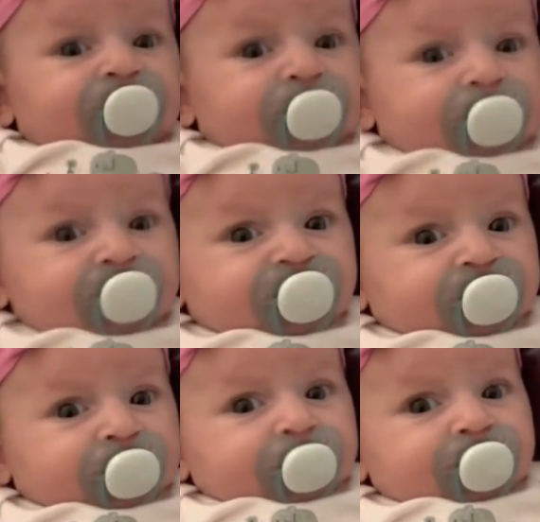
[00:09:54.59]
off
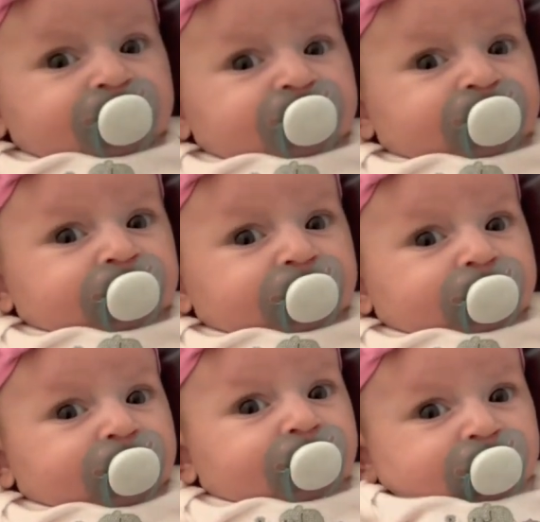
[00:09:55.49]
Peanut
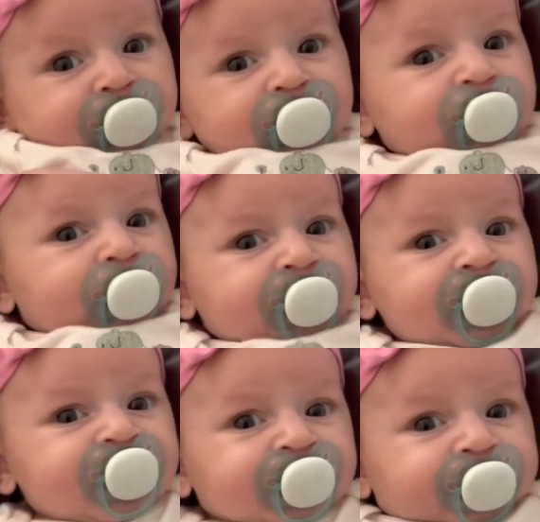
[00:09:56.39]
because
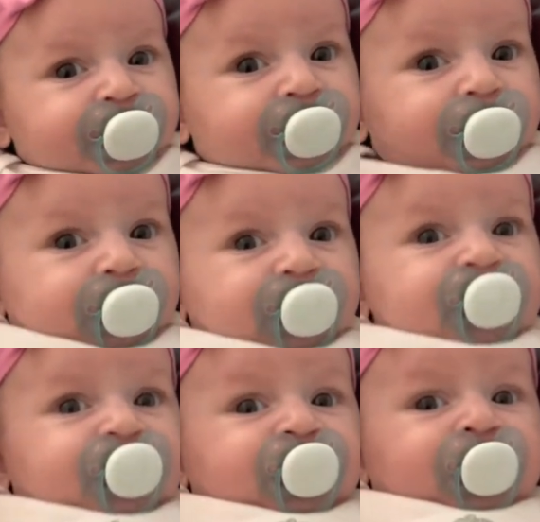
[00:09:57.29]
they were
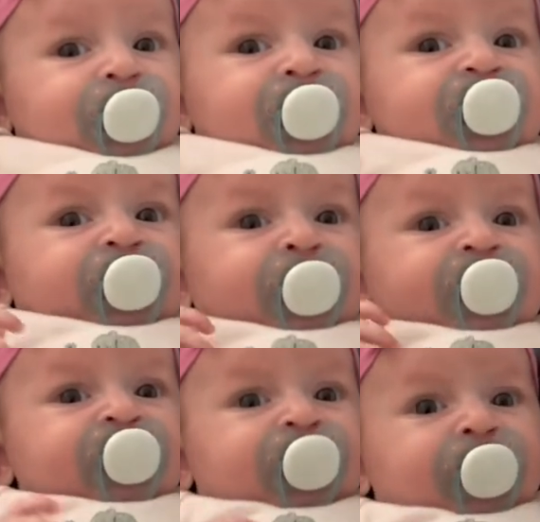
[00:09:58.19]
clearly too tight for
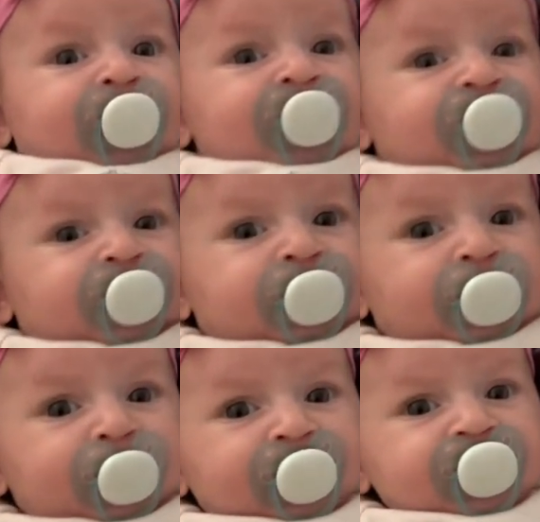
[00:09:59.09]
her.
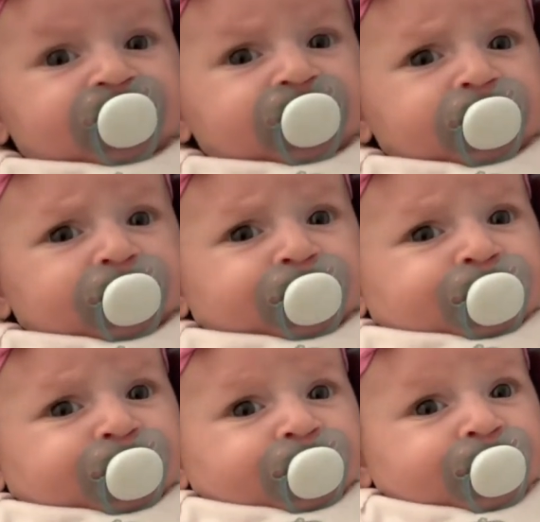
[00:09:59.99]
They're
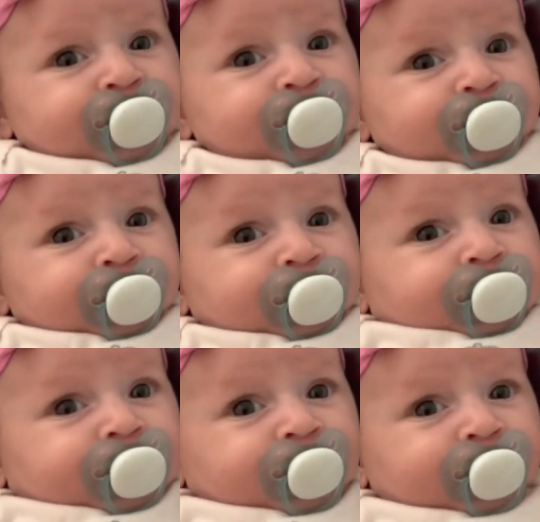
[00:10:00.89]
pushing into her
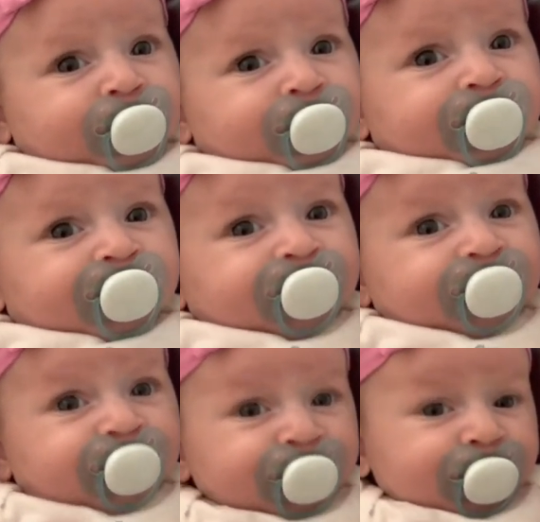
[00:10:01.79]
belly, and I know she'll be
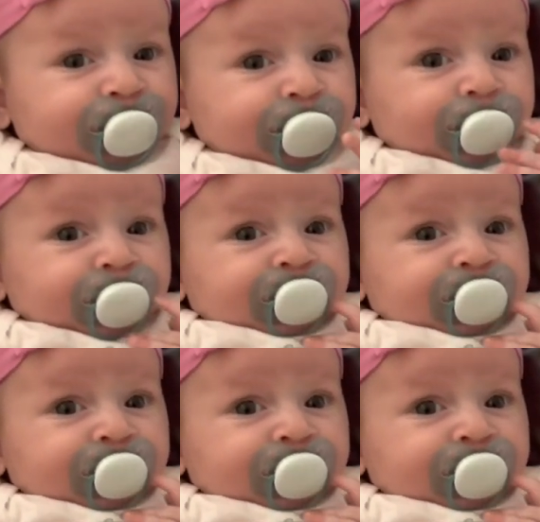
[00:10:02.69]
uncomfortable once